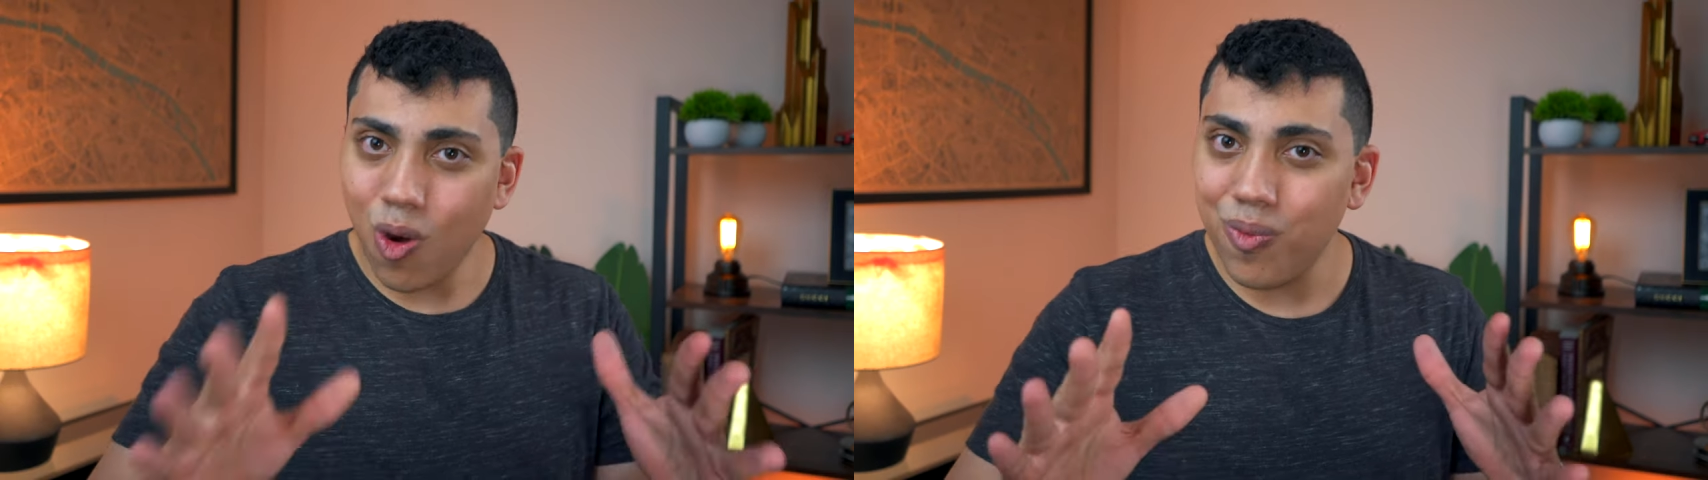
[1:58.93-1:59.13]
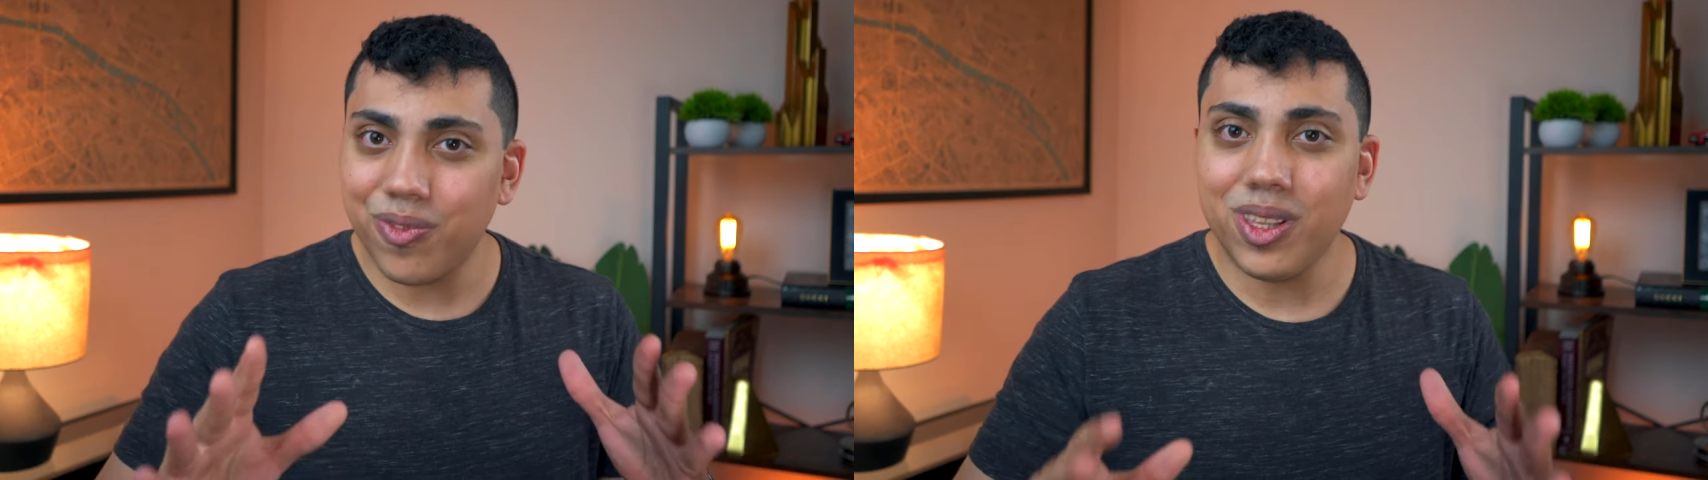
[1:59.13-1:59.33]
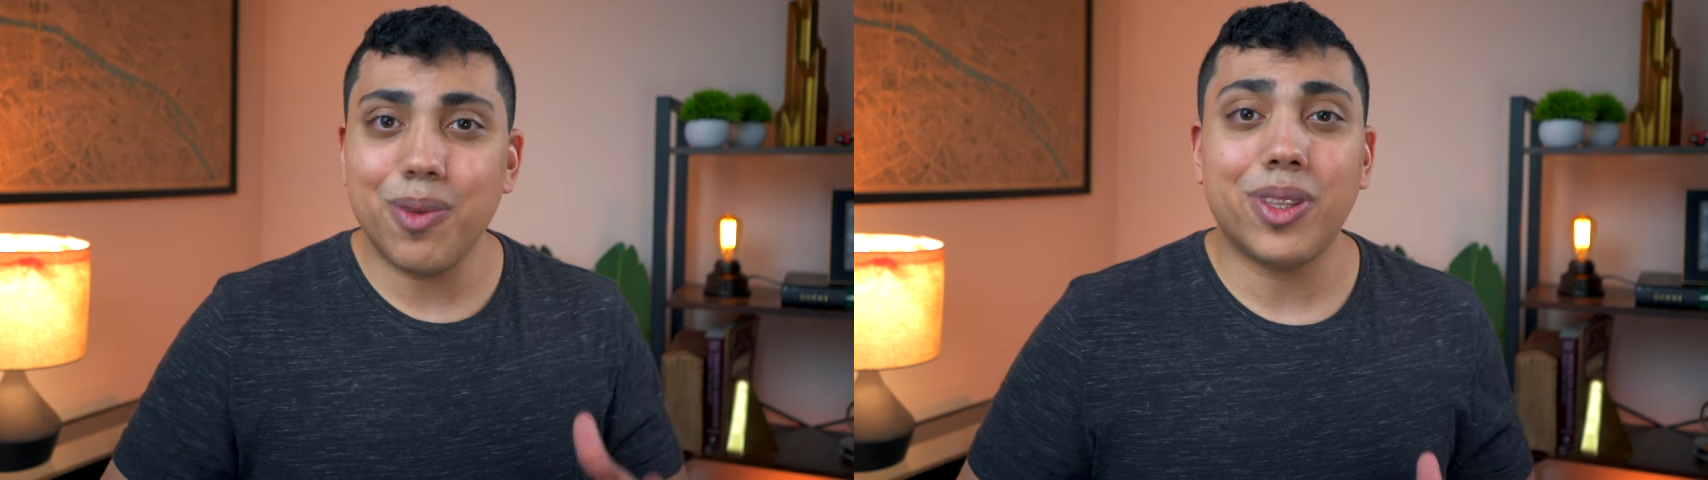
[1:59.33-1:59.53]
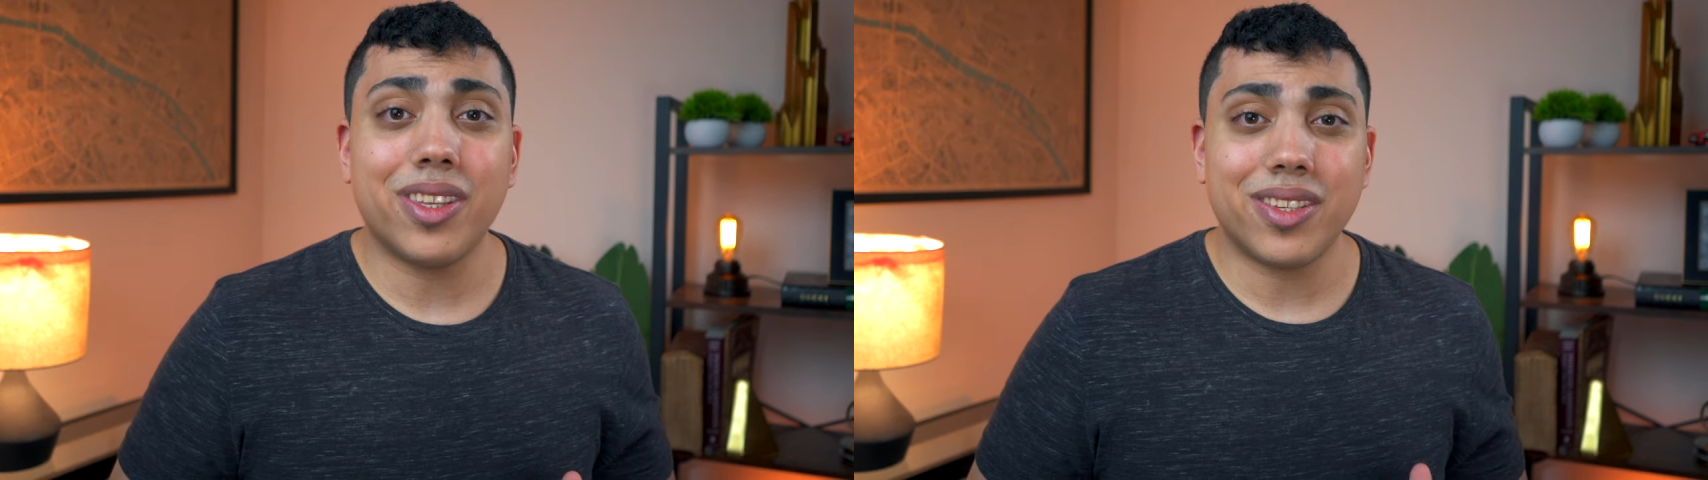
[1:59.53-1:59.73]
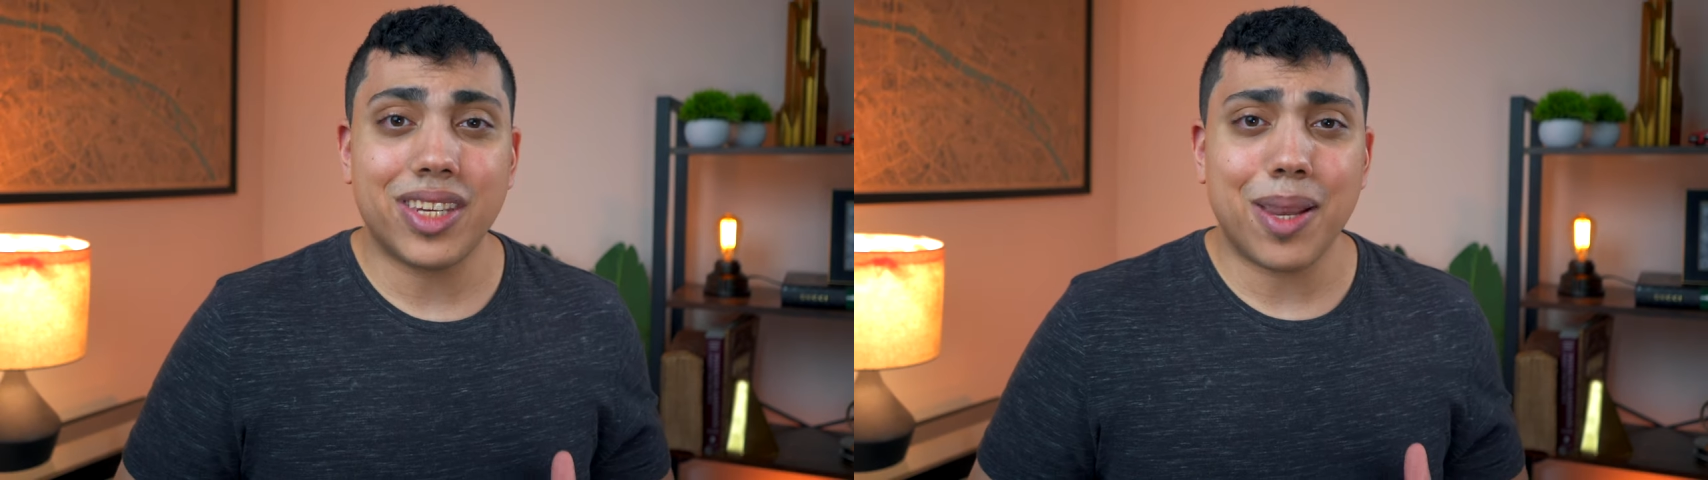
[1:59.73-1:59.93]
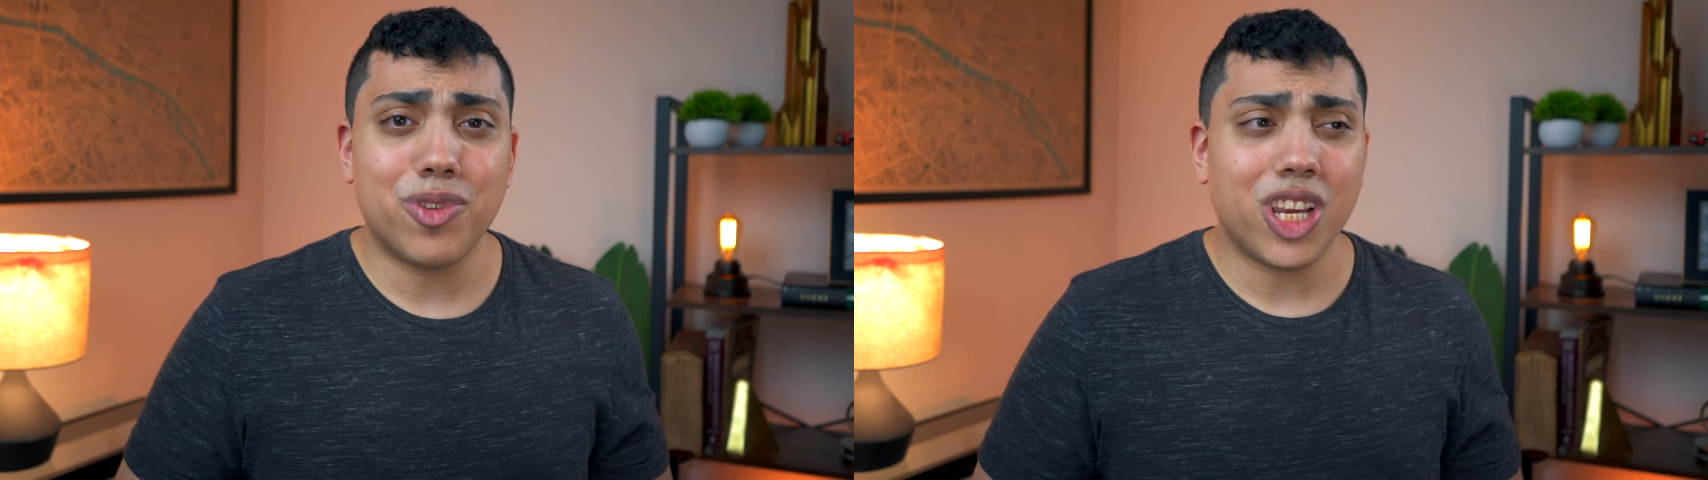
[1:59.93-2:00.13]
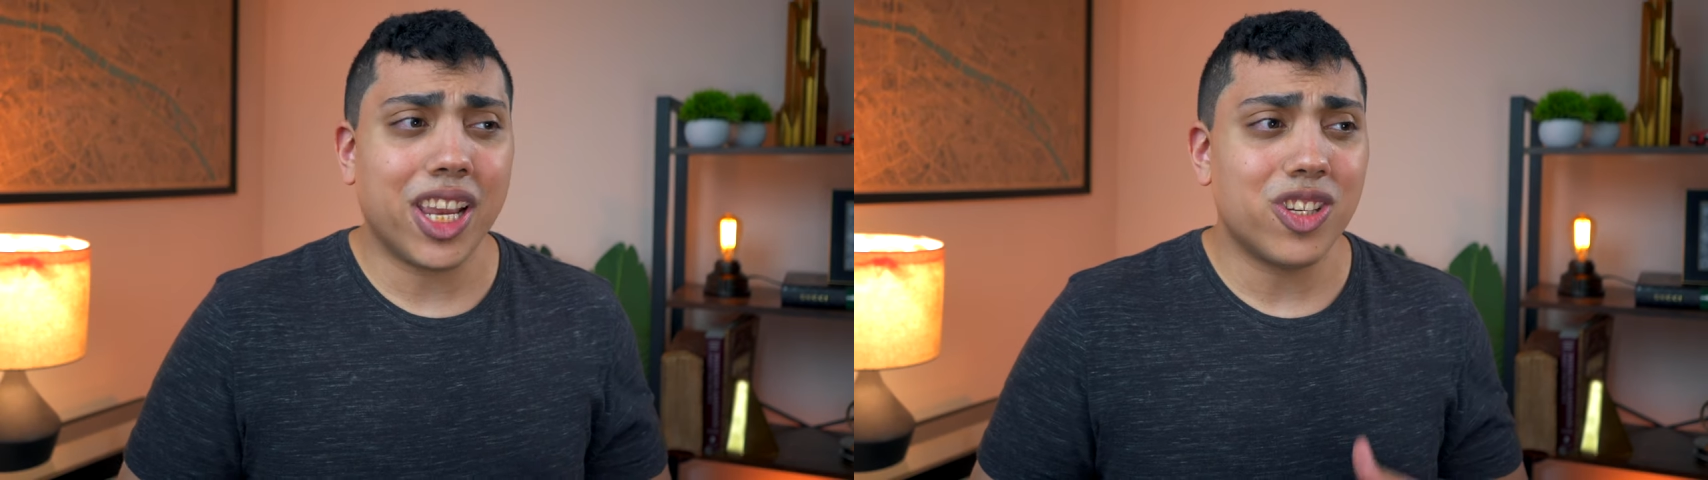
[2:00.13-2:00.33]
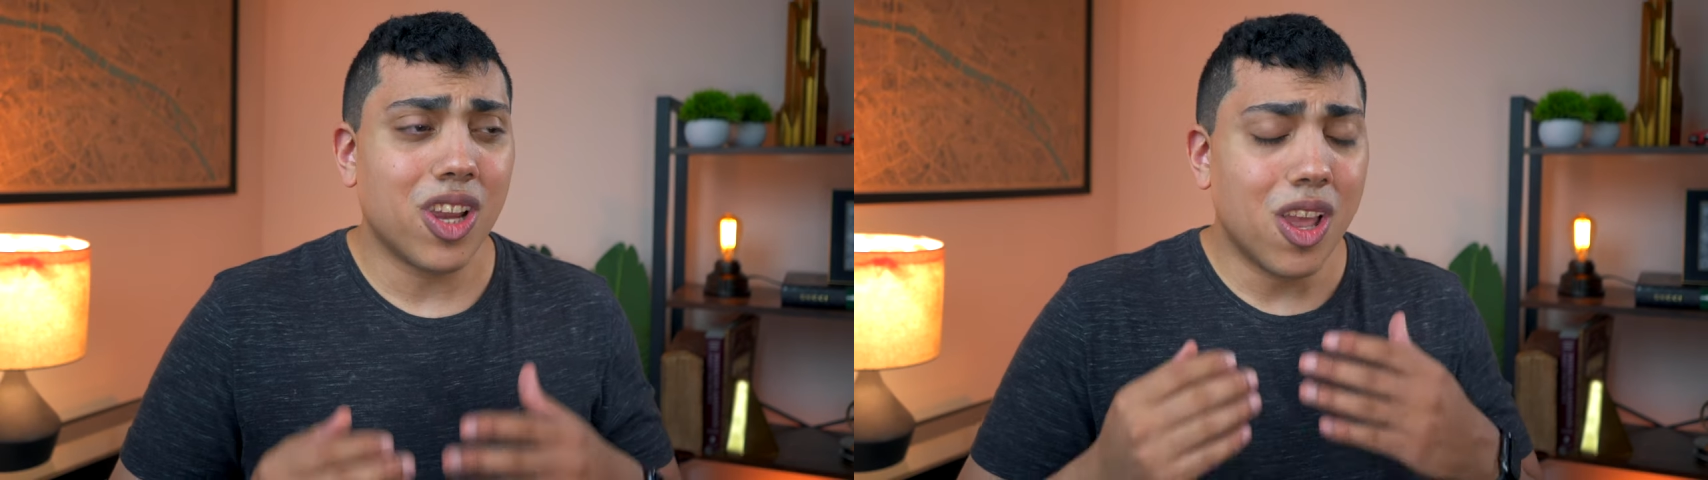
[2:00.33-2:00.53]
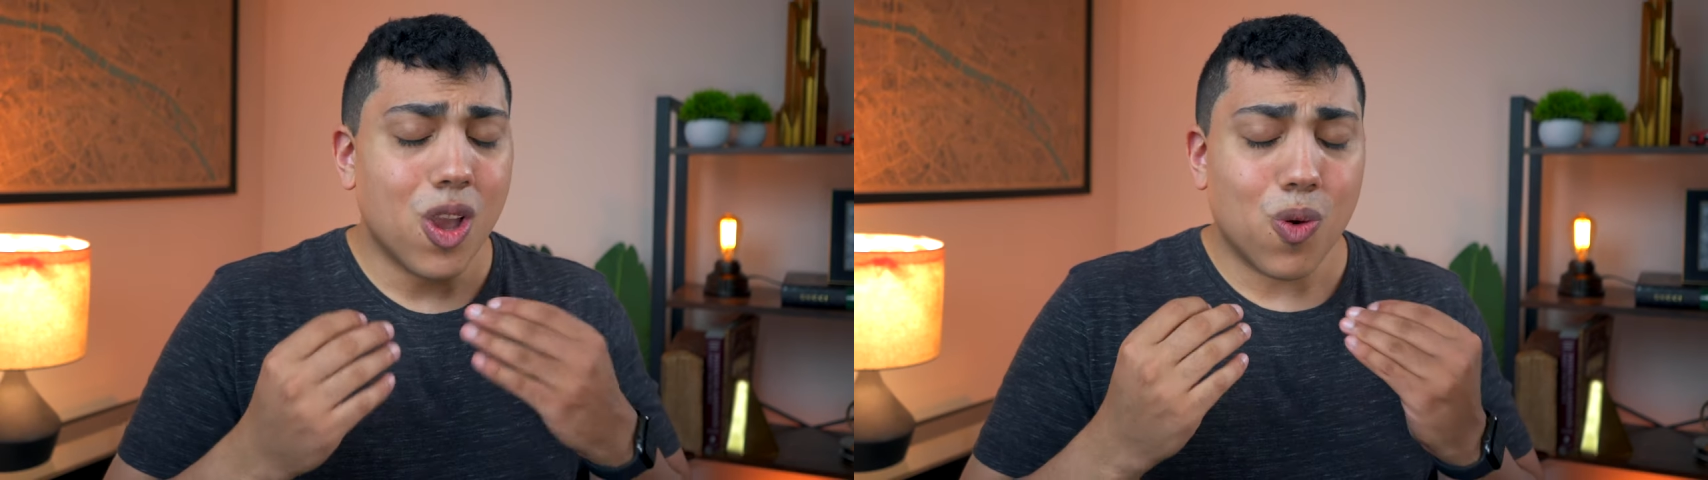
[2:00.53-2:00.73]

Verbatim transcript: Hopefully with this name change,